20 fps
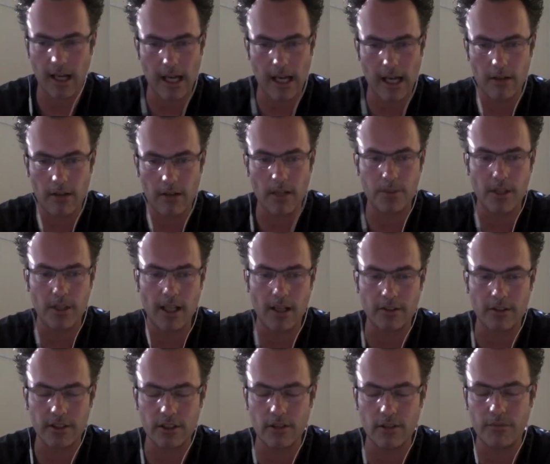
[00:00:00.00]
I'll help you
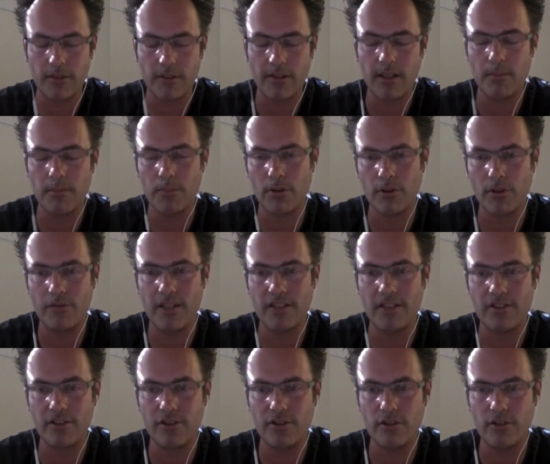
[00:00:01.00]
out. It's a very important
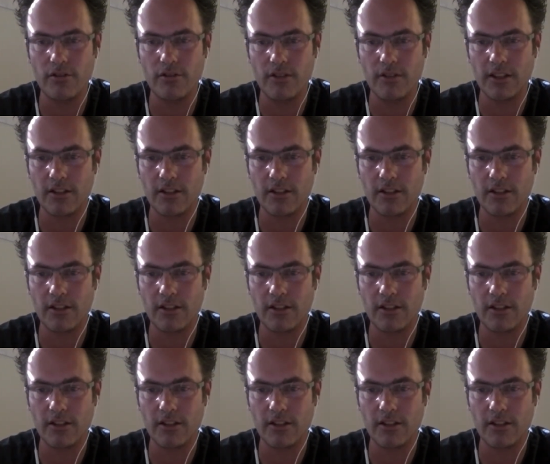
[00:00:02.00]
thing to do.